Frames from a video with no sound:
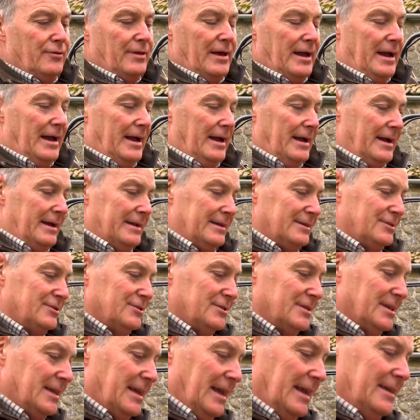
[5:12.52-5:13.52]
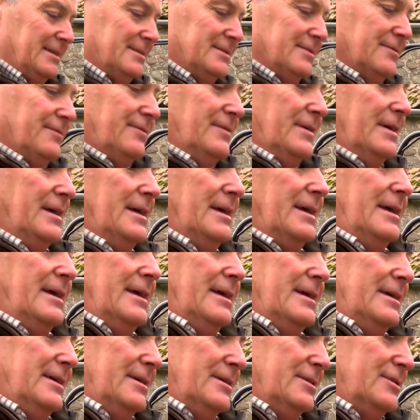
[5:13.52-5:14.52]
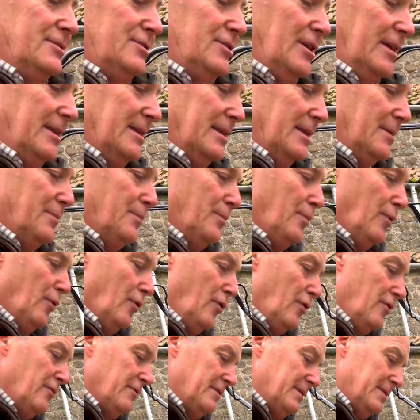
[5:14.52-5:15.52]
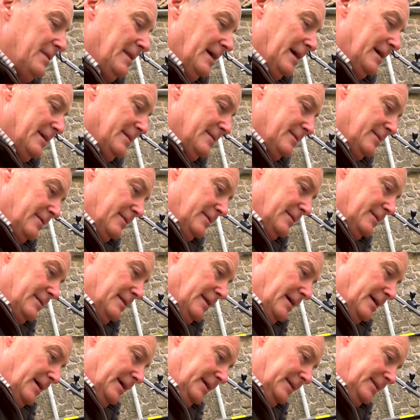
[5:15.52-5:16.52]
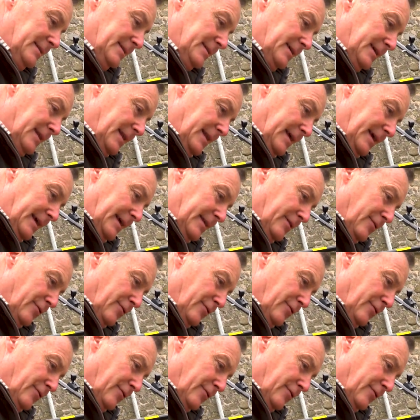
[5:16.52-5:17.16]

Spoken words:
there, and it's just a case of gently pouring that nice clean